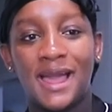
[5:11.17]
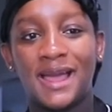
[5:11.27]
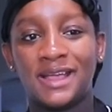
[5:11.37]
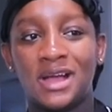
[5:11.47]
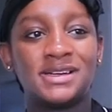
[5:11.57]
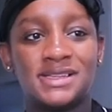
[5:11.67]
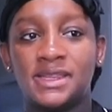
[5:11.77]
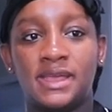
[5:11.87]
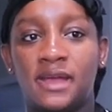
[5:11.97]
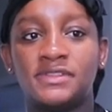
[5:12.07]
I
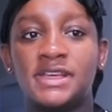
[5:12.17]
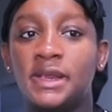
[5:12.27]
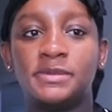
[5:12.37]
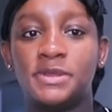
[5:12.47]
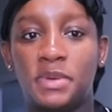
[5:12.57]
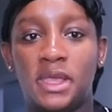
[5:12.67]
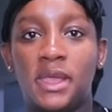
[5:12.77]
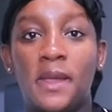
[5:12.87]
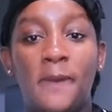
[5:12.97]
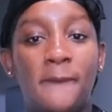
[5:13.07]
constantly have to get up to
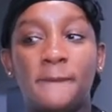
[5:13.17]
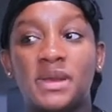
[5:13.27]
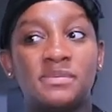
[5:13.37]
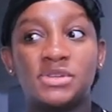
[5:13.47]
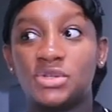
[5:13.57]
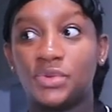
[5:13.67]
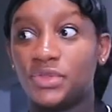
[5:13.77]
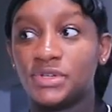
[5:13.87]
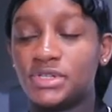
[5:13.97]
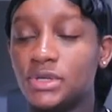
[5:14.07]
pee but I'm so
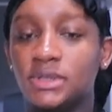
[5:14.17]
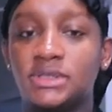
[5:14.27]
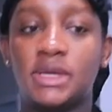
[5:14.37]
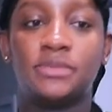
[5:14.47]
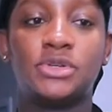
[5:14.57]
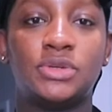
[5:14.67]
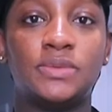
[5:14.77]
thirsty all the time too.